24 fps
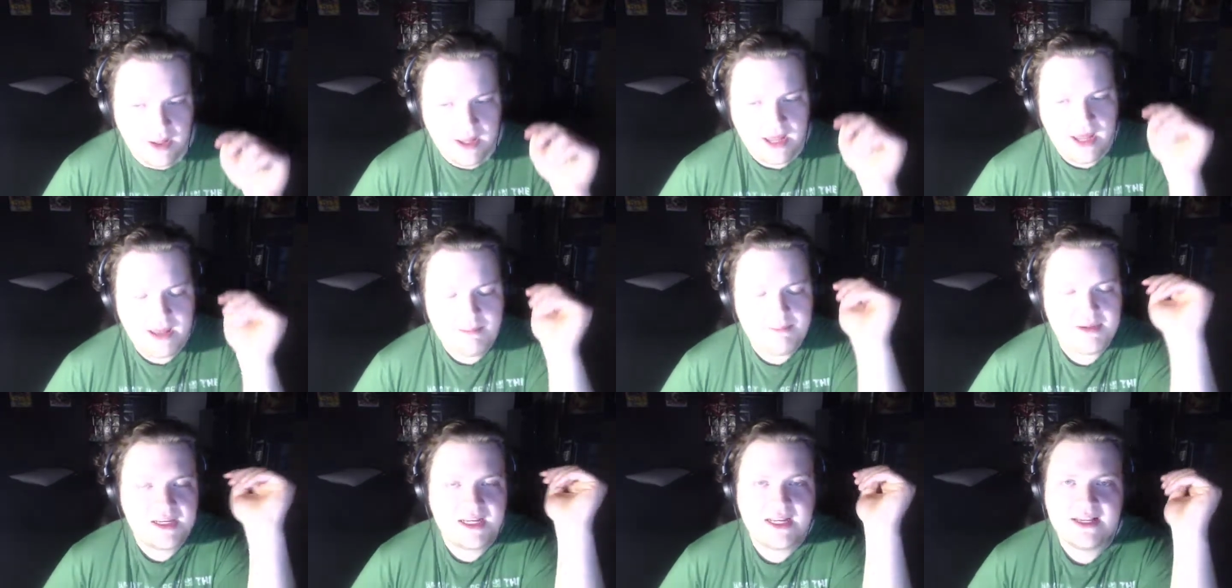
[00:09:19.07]

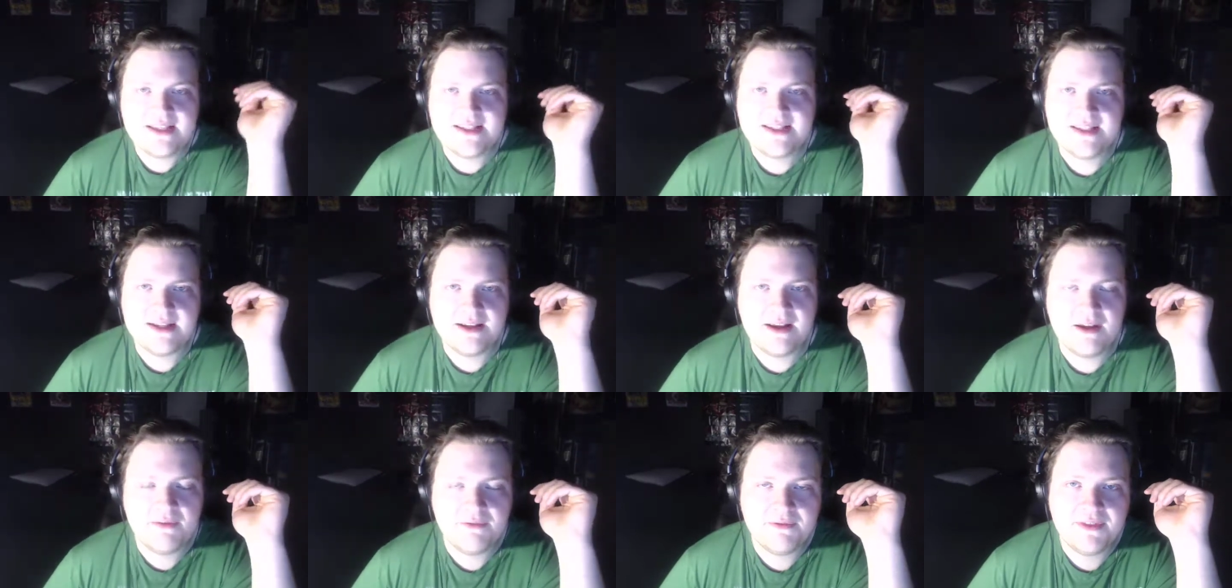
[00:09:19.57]
And because
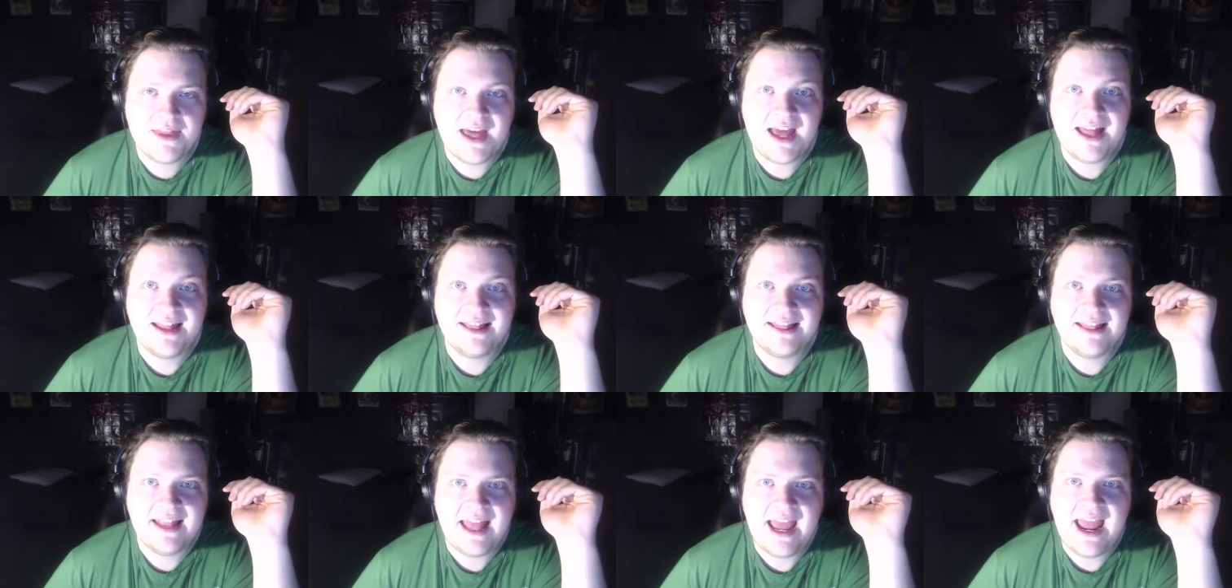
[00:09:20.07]
of that
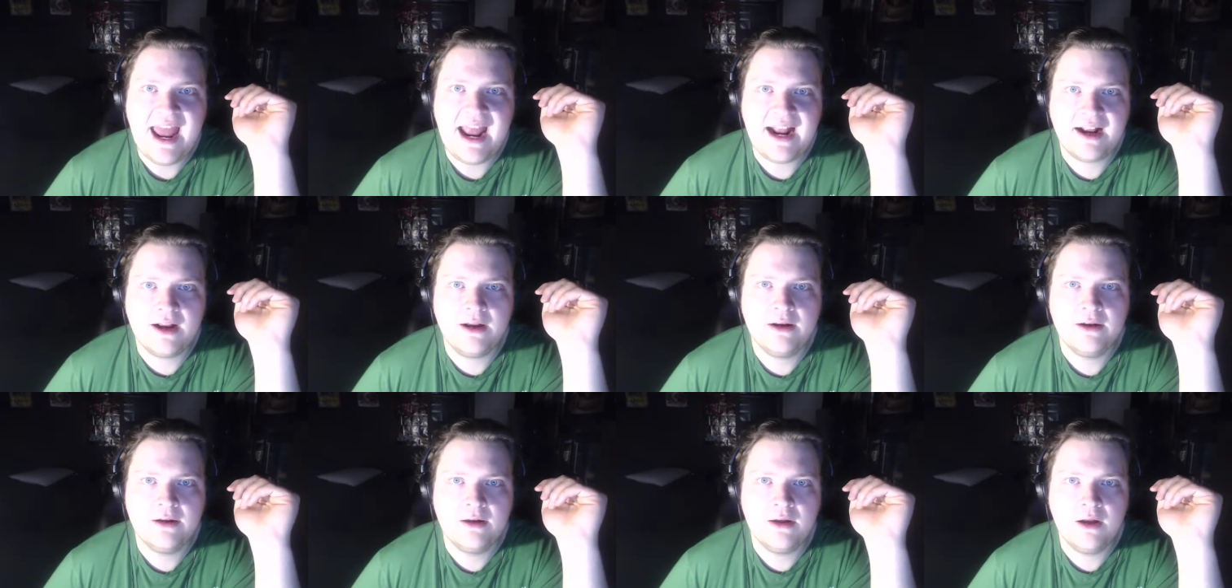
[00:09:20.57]
lack
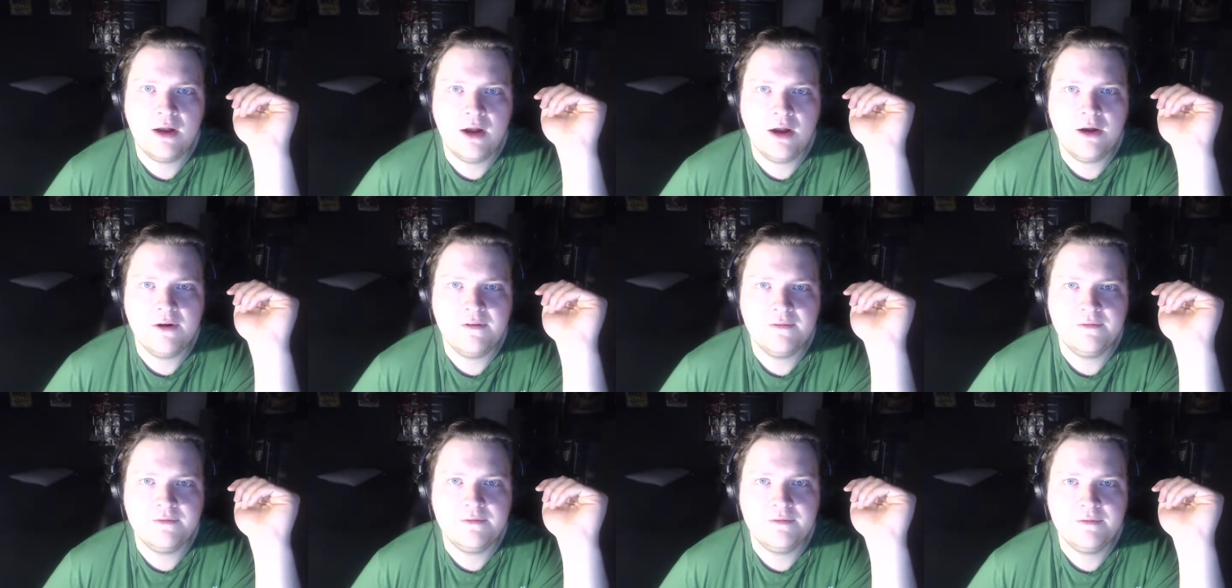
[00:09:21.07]

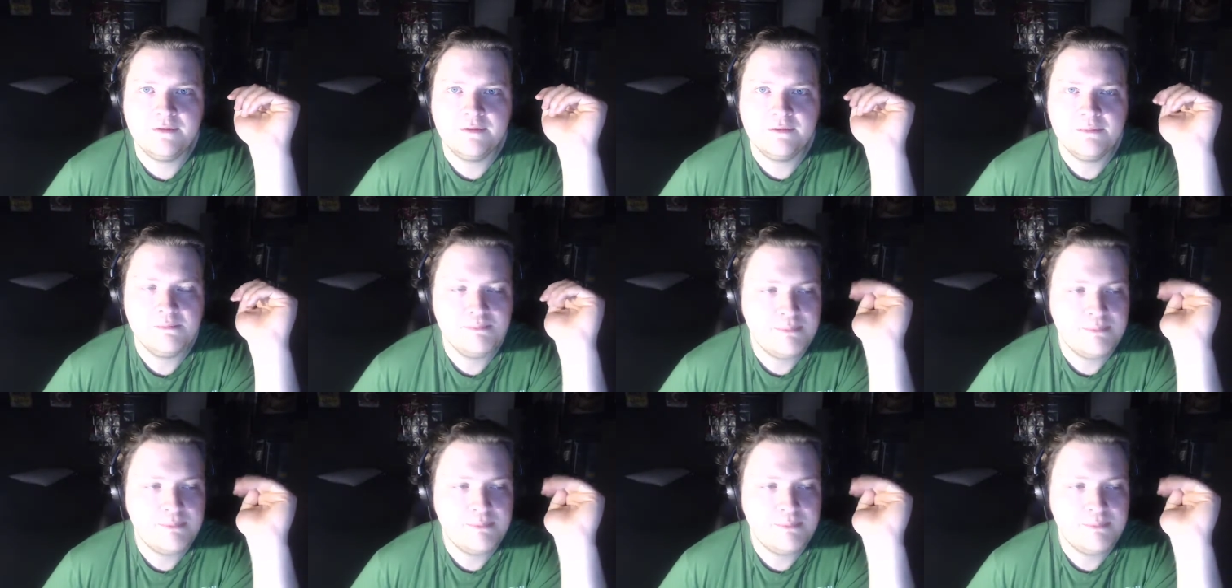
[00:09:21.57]
of